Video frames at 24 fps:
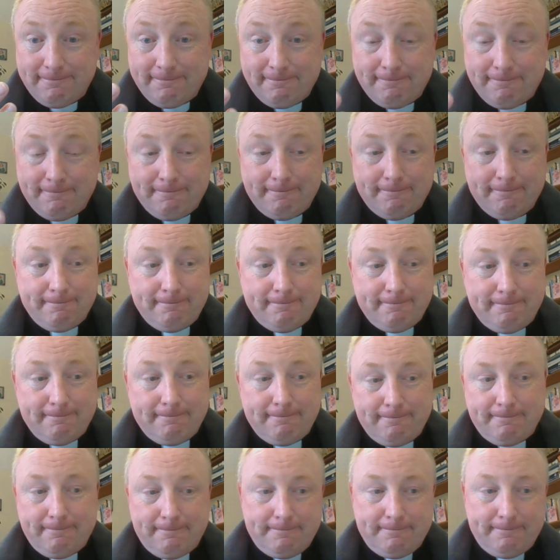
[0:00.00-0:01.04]

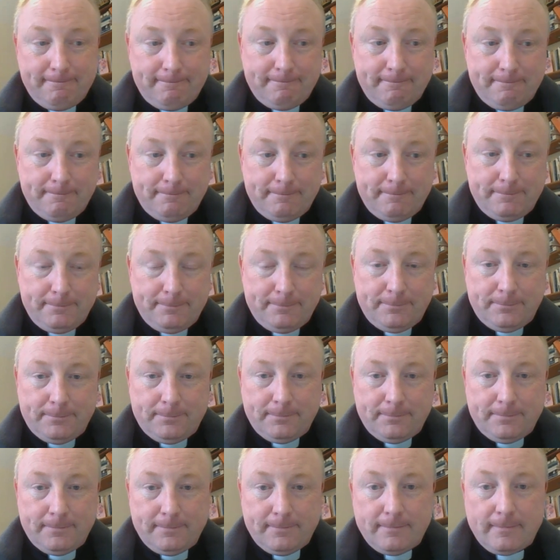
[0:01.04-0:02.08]

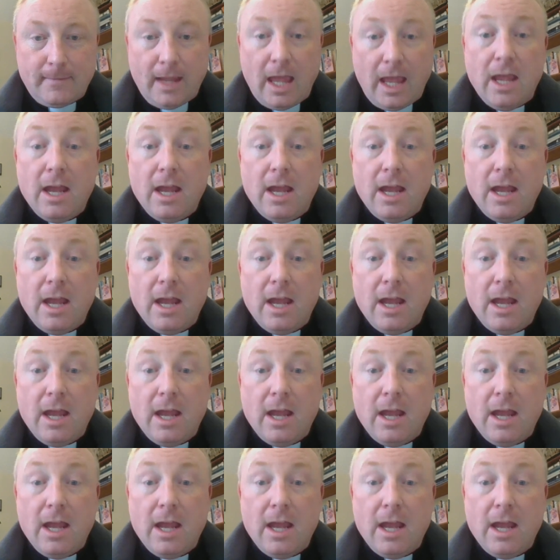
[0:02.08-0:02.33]
[no speech]